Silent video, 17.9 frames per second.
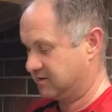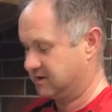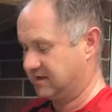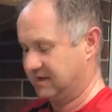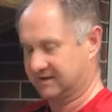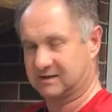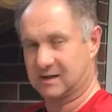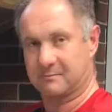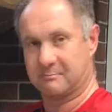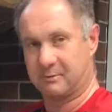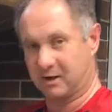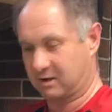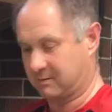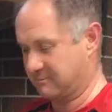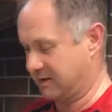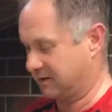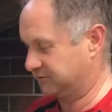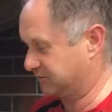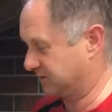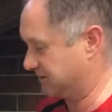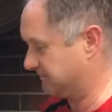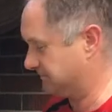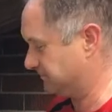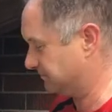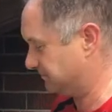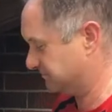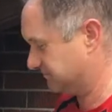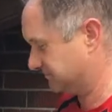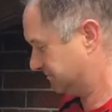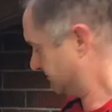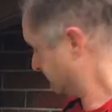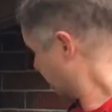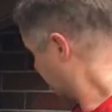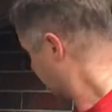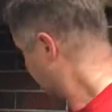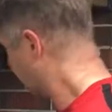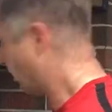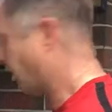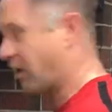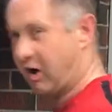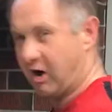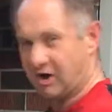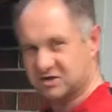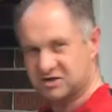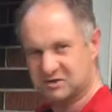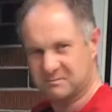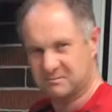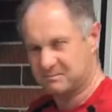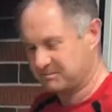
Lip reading: Let that butter melt in. Awesome.